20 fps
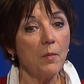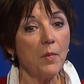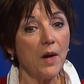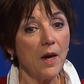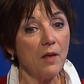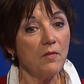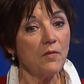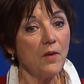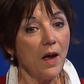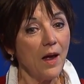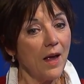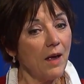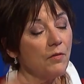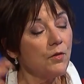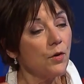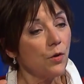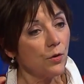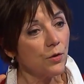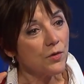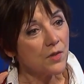But I've, I
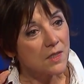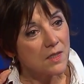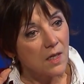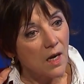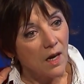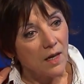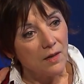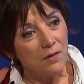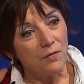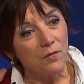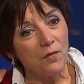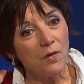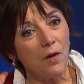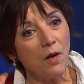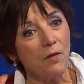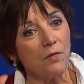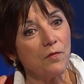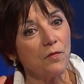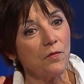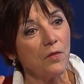haven't heard this kind of,
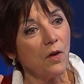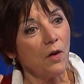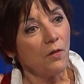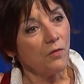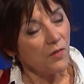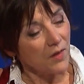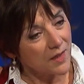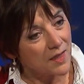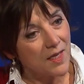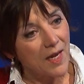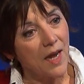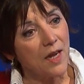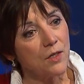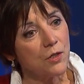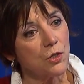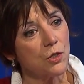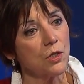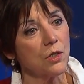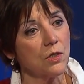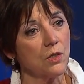of, of
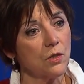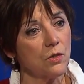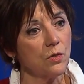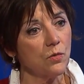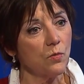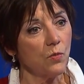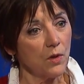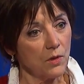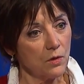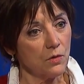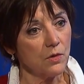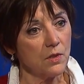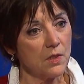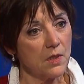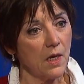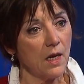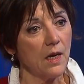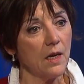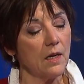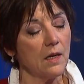attention to what they're
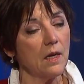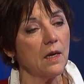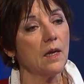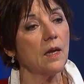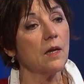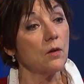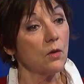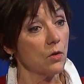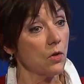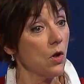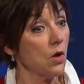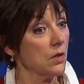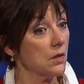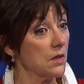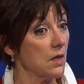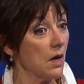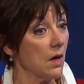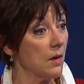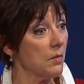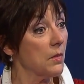saying in a long
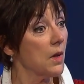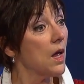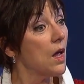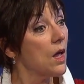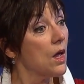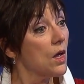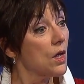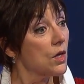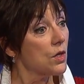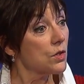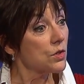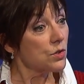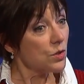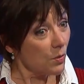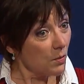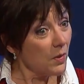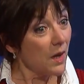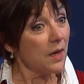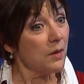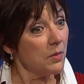time.
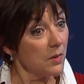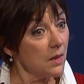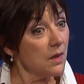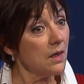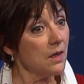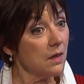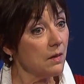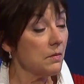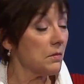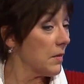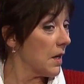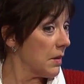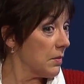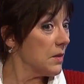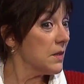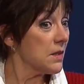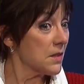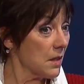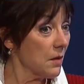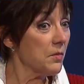So maybe
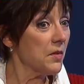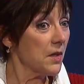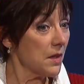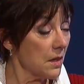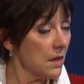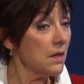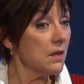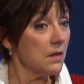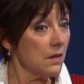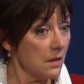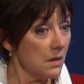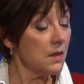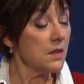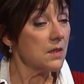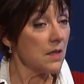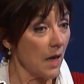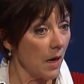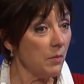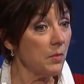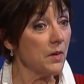maybe something
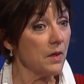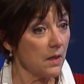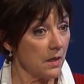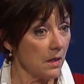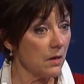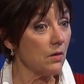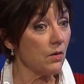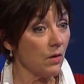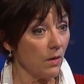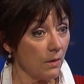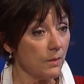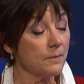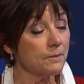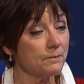is happening here,